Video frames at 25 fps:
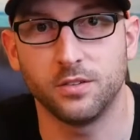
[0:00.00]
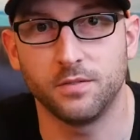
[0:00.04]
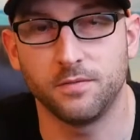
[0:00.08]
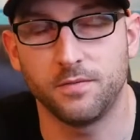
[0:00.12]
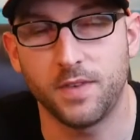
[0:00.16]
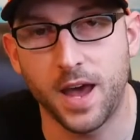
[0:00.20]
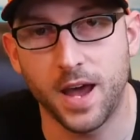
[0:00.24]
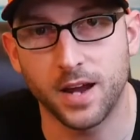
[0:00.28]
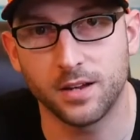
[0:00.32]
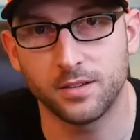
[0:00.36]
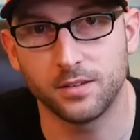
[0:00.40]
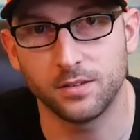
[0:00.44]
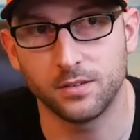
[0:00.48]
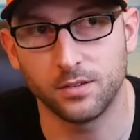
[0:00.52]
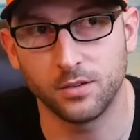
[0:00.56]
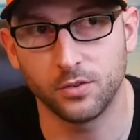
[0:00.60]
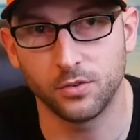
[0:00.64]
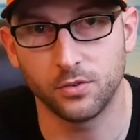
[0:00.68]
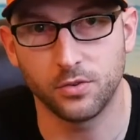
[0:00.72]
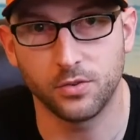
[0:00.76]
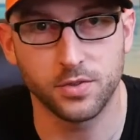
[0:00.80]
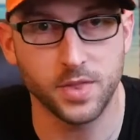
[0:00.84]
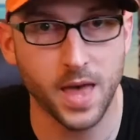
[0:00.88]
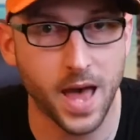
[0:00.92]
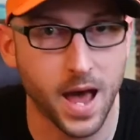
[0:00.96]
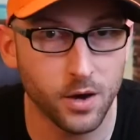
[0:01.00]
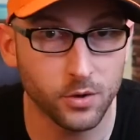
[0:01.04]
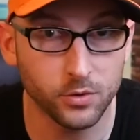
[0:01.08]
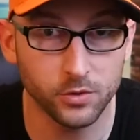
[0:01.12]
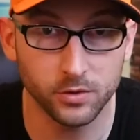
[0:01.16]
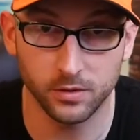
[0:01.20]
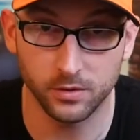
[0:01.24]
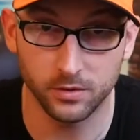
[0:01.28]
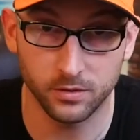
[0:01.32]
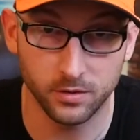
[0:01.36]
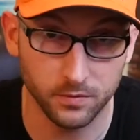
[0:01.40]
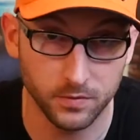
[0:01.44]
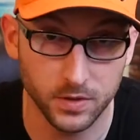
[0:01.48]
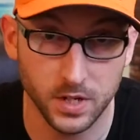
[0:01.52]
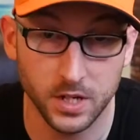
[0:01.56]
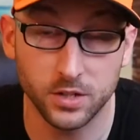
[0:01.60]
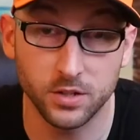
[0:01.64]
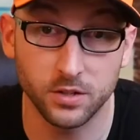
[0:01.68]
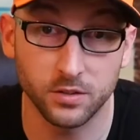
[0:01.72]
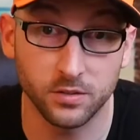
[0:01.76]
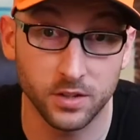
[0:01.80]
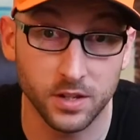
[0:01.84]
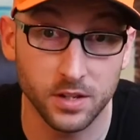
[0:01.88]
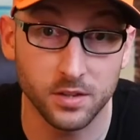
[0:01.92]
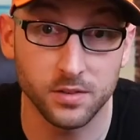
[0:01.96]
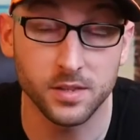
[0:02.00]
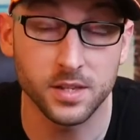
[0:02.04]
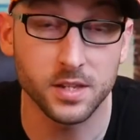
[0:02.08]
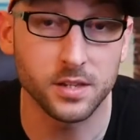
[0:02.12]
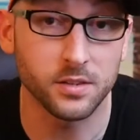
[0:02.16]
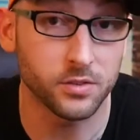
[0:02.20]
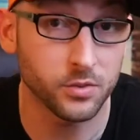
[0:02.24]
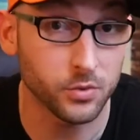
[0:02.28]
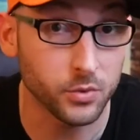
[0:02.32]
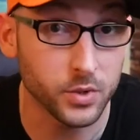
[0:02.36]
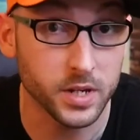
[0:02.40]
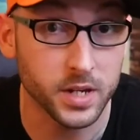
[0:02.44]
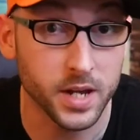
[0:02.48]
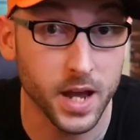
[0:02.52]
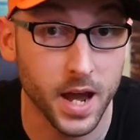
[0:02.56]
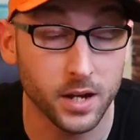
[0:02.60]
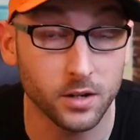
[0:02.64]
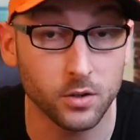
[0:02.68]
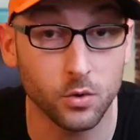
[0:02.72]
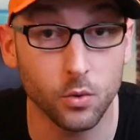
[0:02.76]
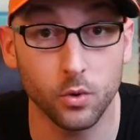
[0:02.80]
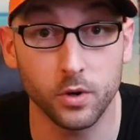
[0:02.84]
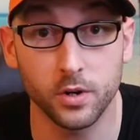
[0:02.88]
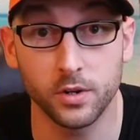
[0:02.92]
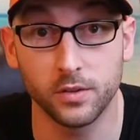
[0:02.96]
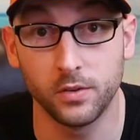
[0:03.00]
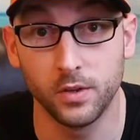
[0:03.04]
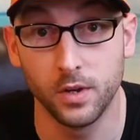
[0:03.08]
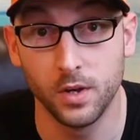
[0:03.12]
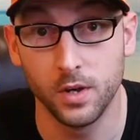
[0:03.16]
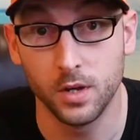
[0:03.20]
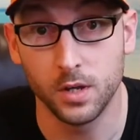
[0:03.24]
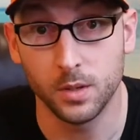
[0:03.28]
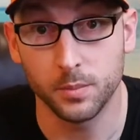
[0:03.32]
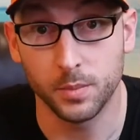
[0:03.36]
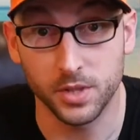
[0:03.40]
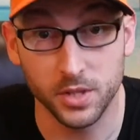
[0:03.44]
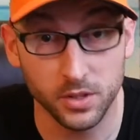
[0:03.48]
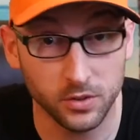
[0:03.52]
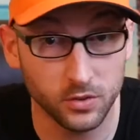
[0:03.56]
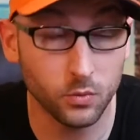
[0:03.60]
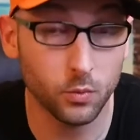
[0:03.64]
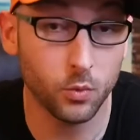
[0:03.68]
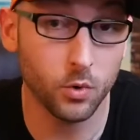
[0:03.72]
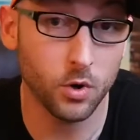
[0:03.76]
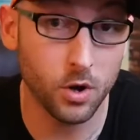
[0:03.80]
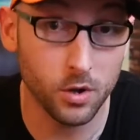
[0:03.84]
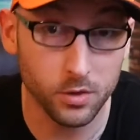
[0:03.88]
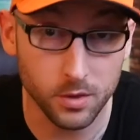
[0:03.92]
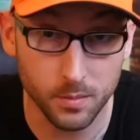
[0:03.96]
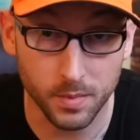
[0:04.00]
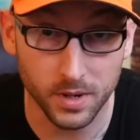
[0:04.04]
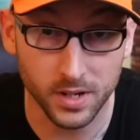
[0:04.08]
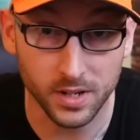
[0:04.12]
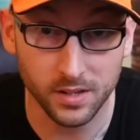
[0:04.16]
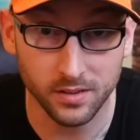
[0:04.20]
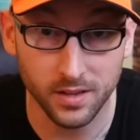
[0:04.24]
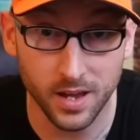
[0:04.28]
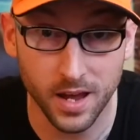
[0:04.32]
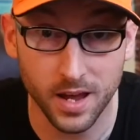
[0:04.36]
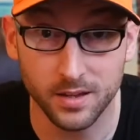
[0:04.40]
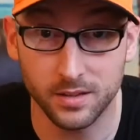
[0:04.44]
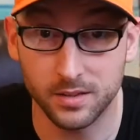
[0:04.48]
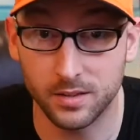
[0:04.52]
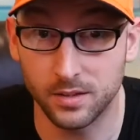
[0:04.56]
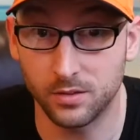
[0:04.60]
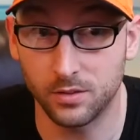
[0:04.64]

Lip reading: In fact, there's thousands of niches in these 3 categories, but this is where all the money's at.